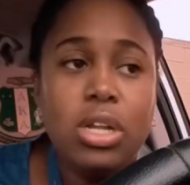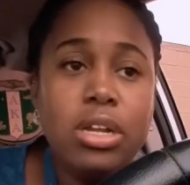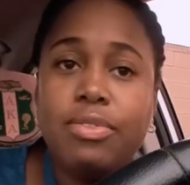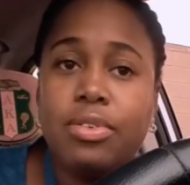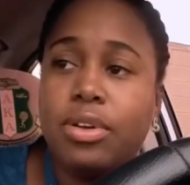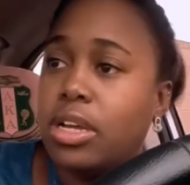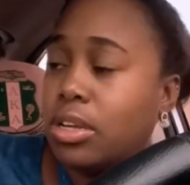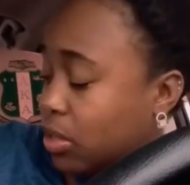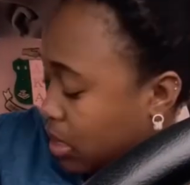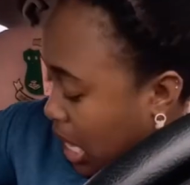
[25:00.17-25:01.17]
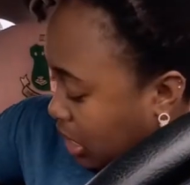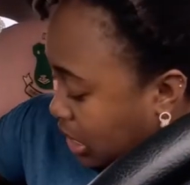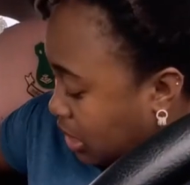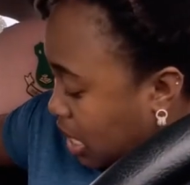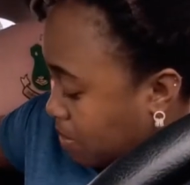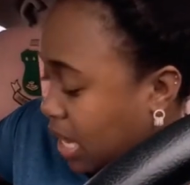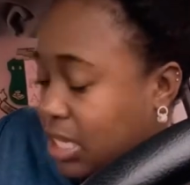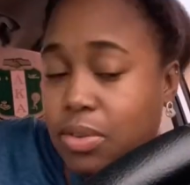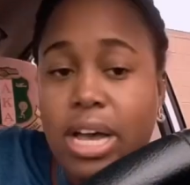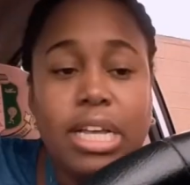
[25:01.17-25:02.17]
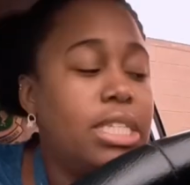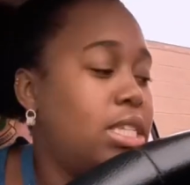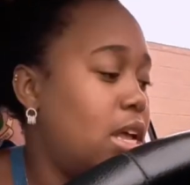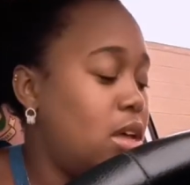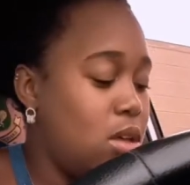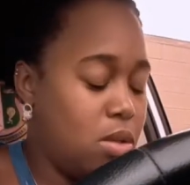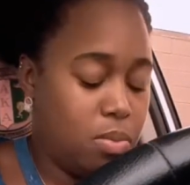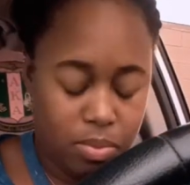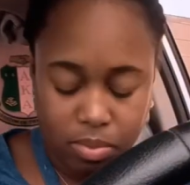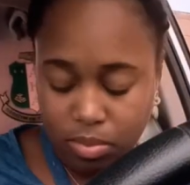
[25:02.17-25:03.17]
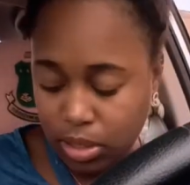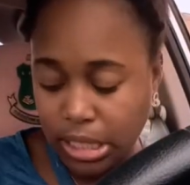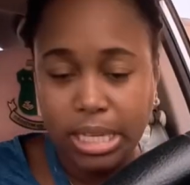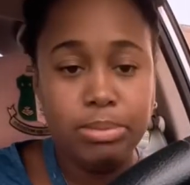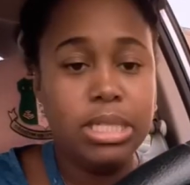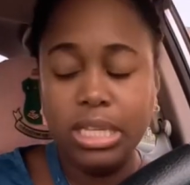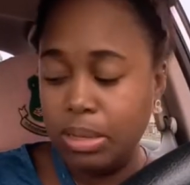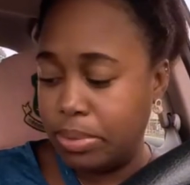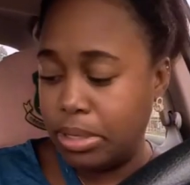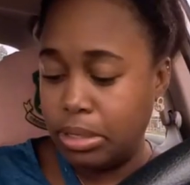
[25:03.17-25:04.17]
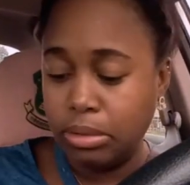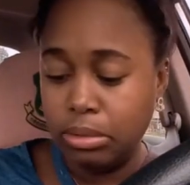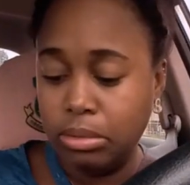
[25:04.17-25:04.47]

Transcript: girly for real. I just stop by so I can stay up because I'm sleepy.